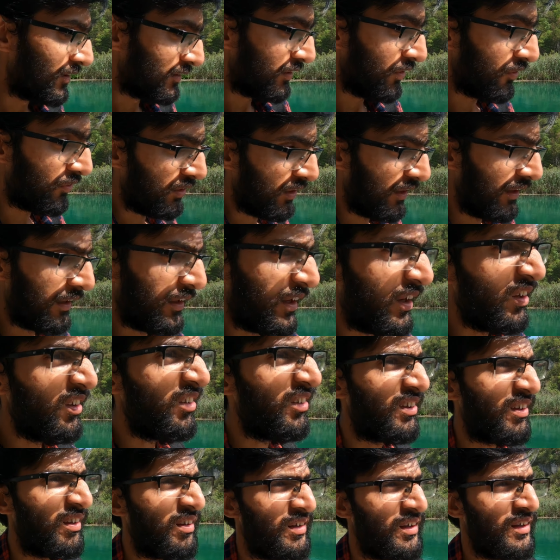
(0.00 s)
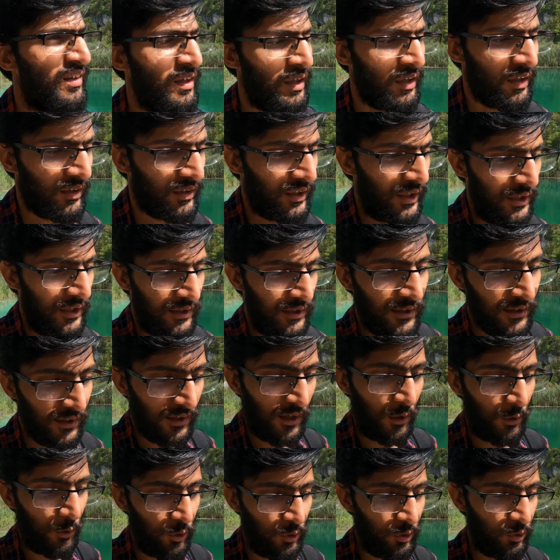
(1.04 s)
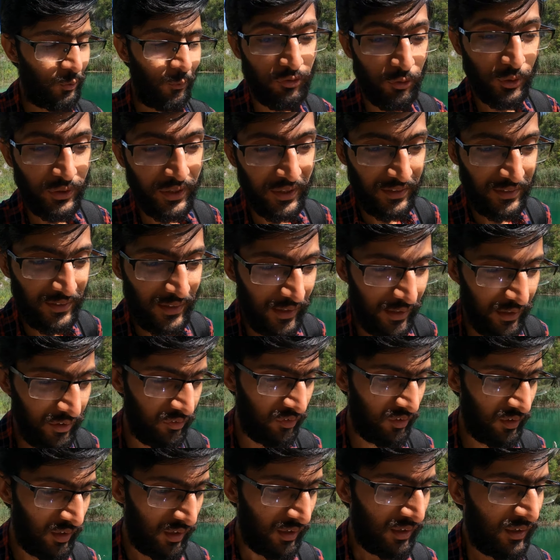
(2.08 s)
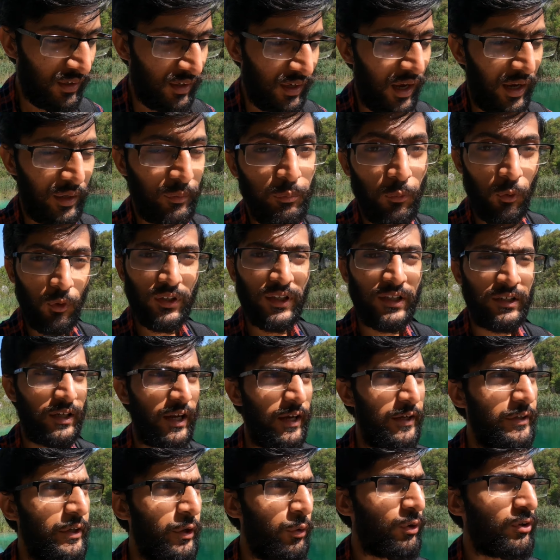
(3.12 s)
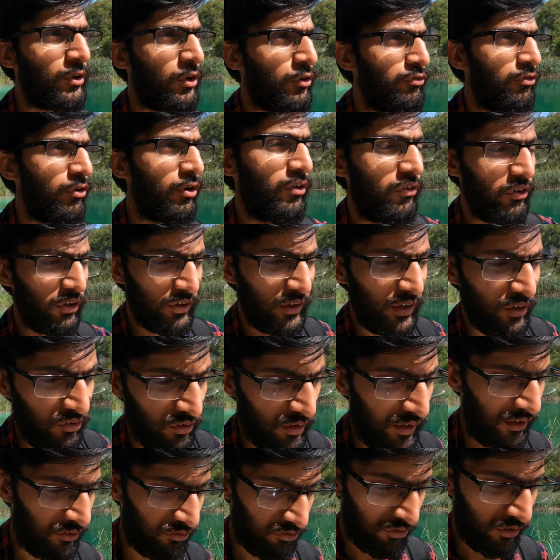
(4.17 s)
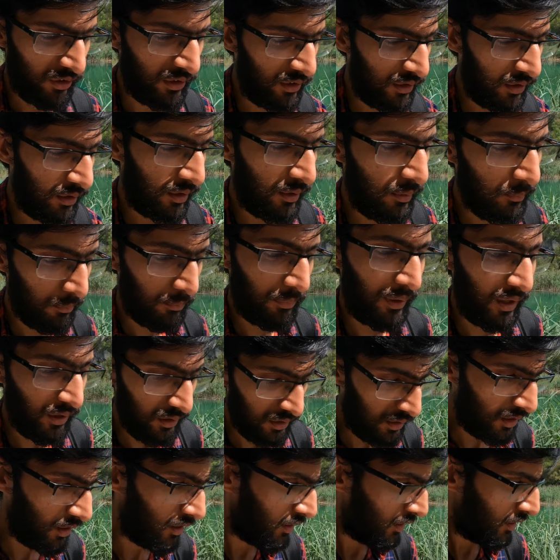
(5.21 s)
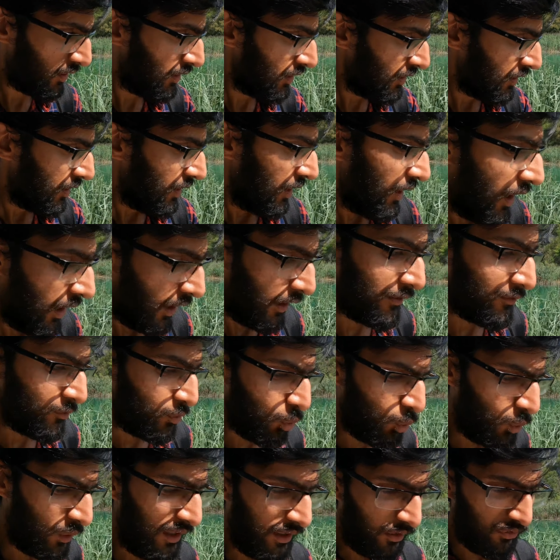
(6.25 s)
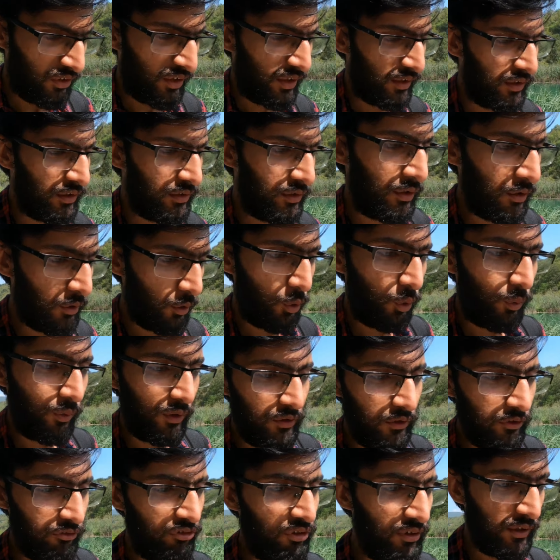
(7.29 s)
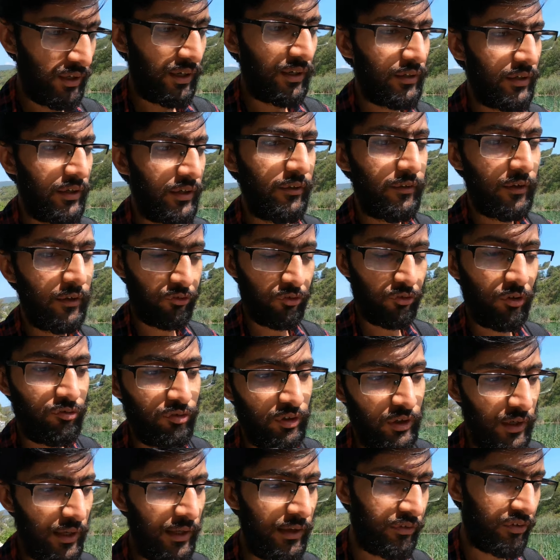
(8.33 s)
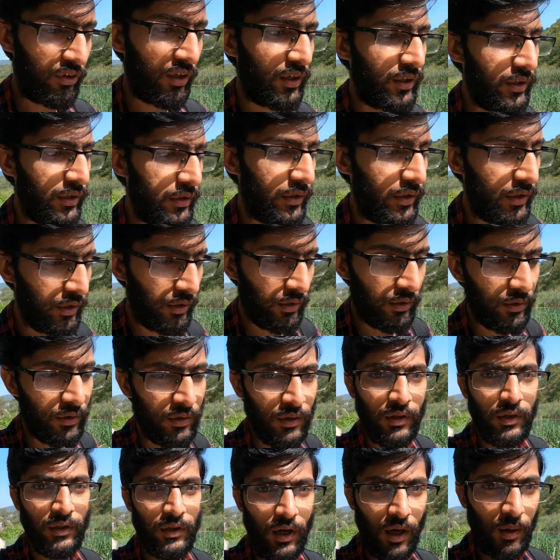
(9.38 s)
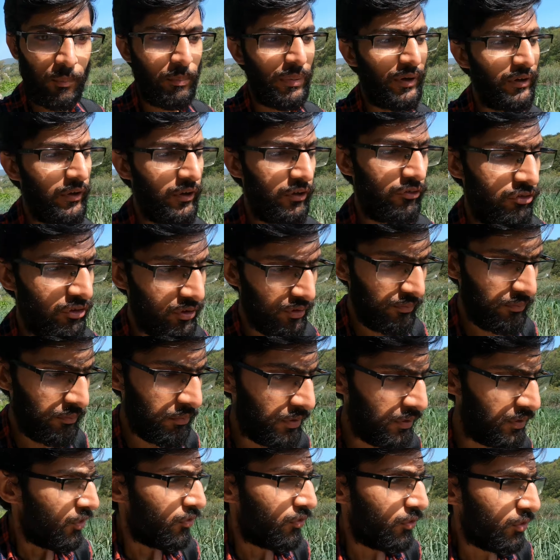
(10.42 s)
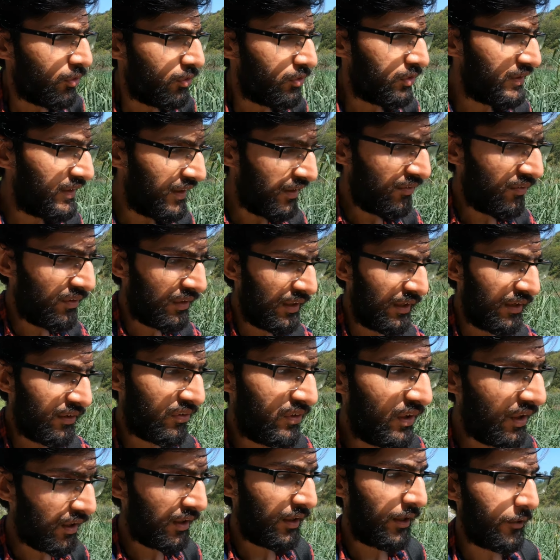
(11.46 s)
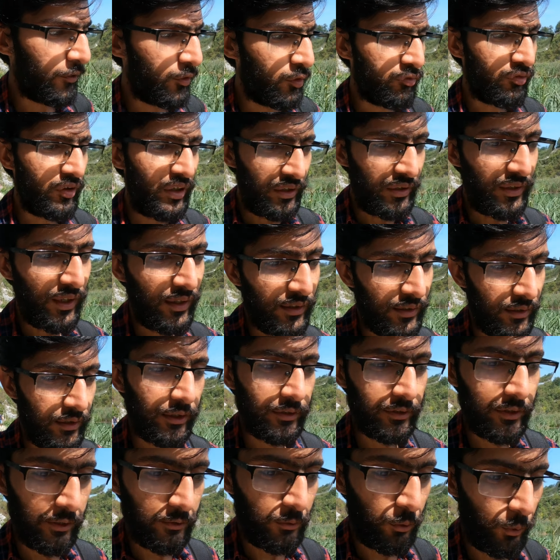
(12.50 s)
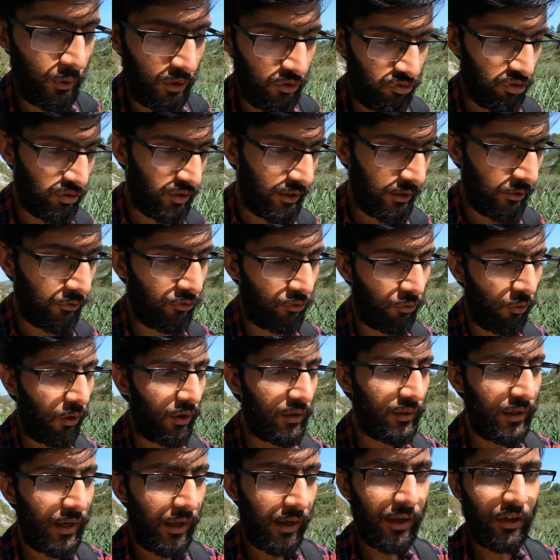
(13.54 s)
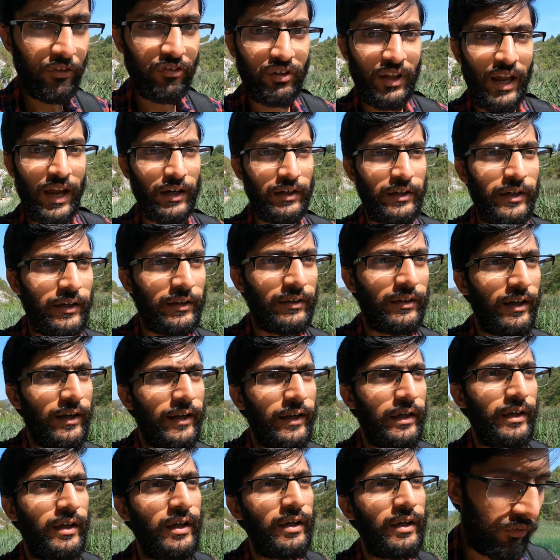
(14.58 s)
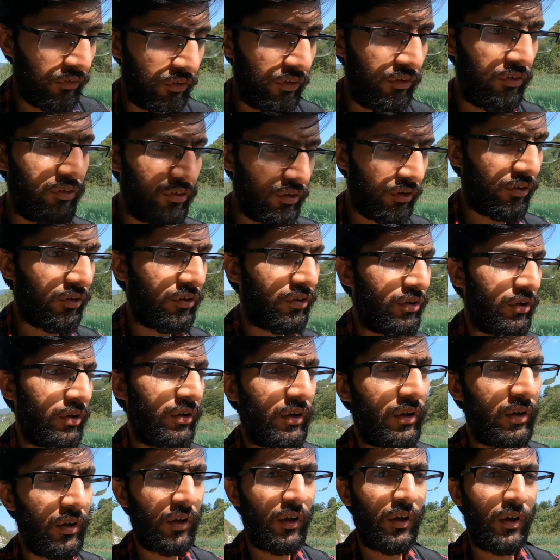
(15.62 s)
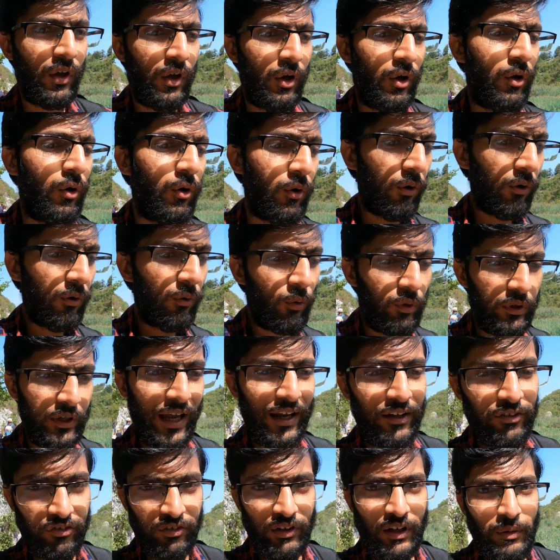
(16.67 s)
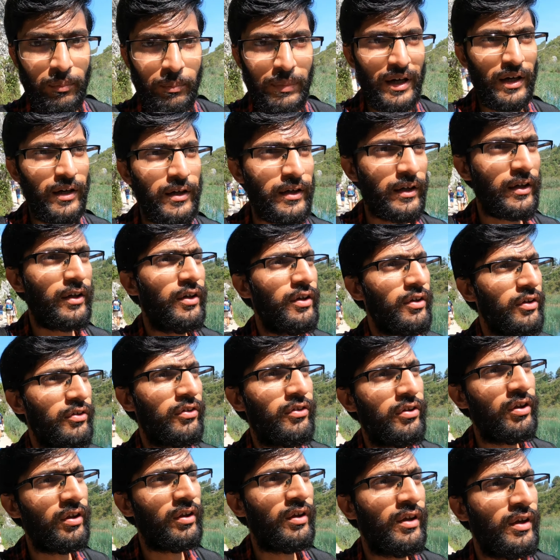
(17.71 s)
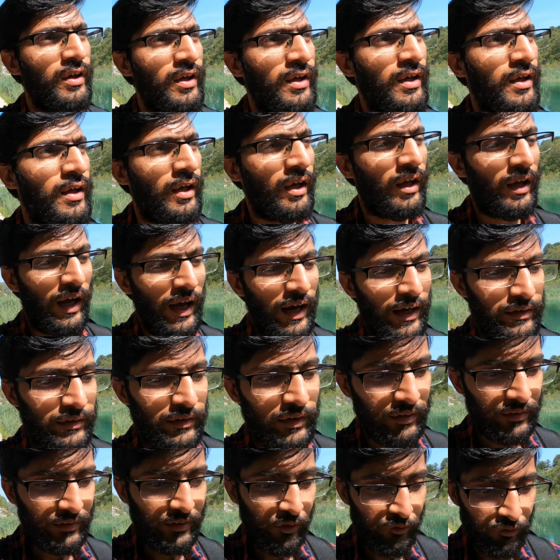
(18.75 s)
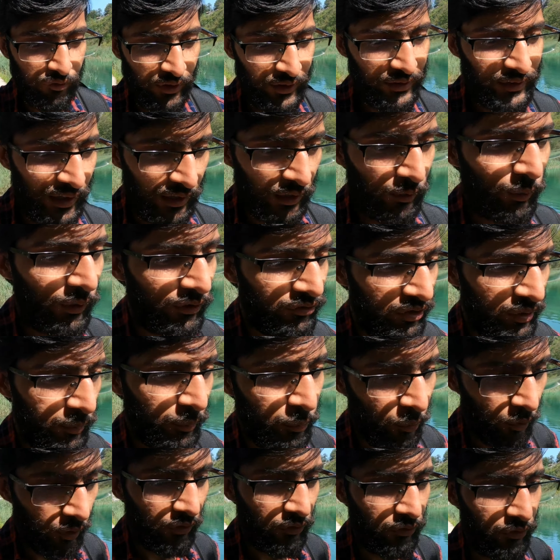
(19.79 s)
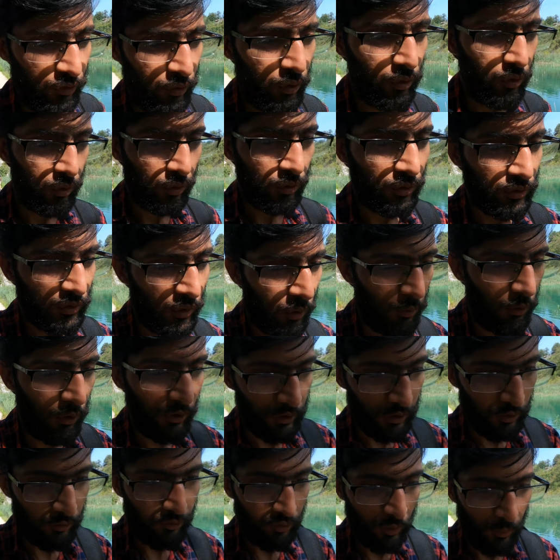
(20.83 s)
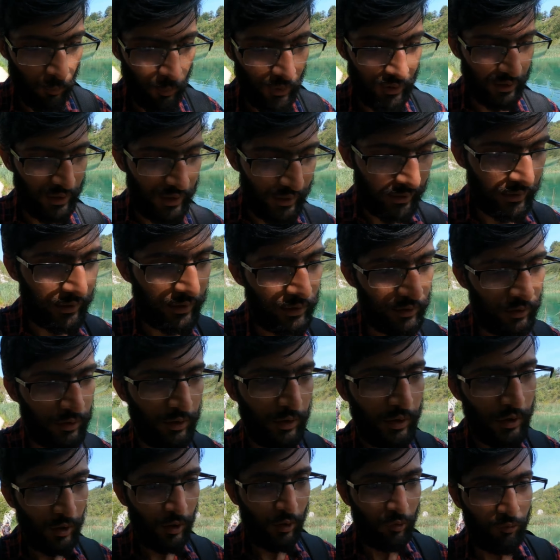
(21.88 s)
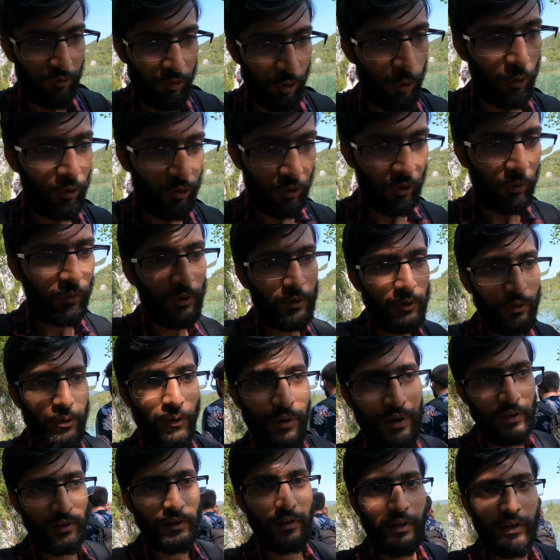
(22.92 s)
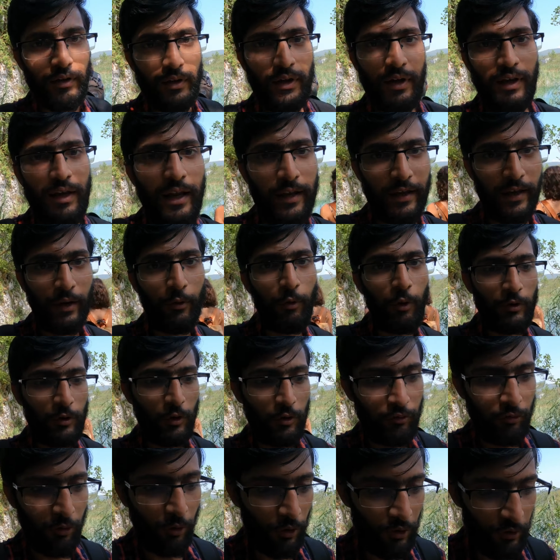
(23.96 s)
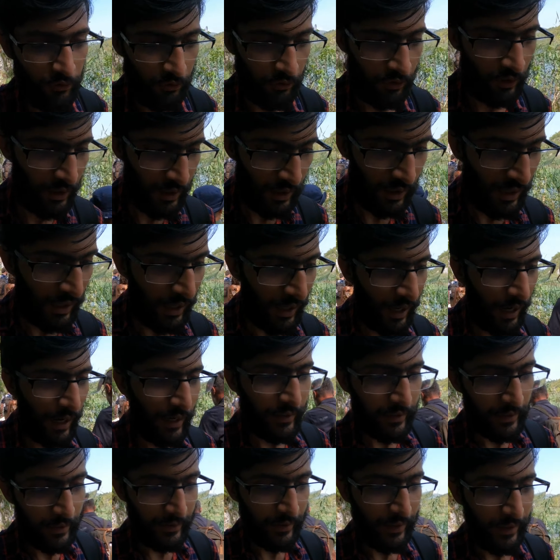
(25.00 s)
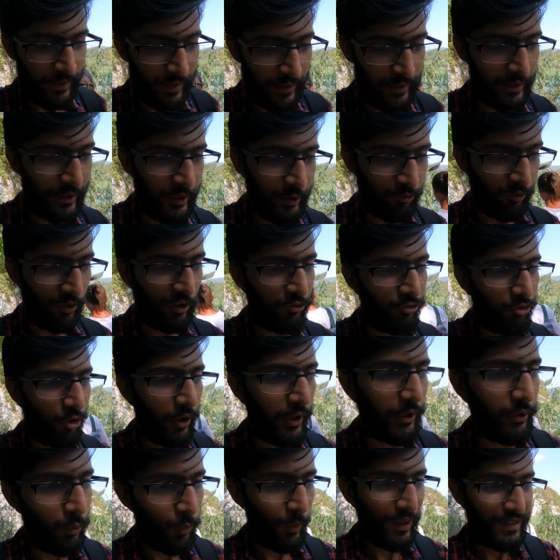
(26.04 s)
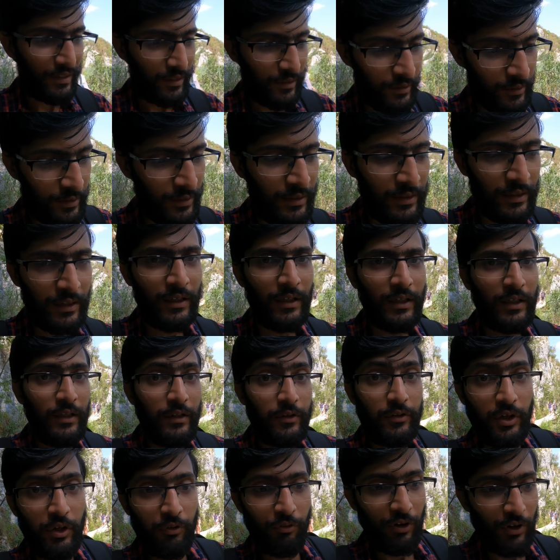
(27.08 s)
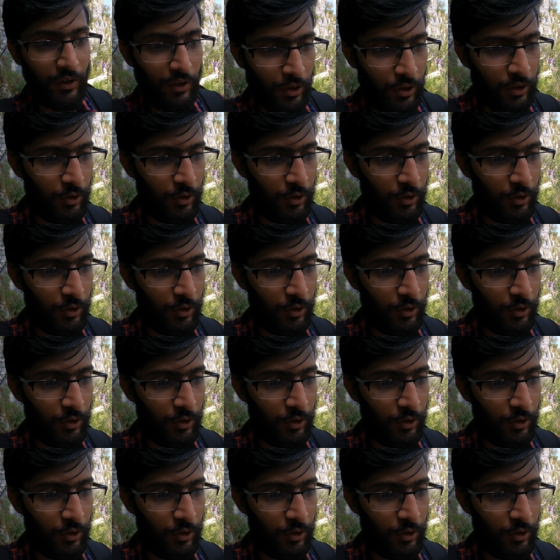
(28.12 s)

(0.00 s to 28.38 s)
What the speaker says: this lake is. There are around 14 lakes and more than 90 waterfalls in this national park, and 2 lakes are in the lower region and the rest of the lakes are in the upper region. So these lakes are kind of interconnected to each other. It's not like a stagnant lake. since this whole national park is at different elevation points, so the water from one lake flows over to another like a waterfall, and in the end it will join one river.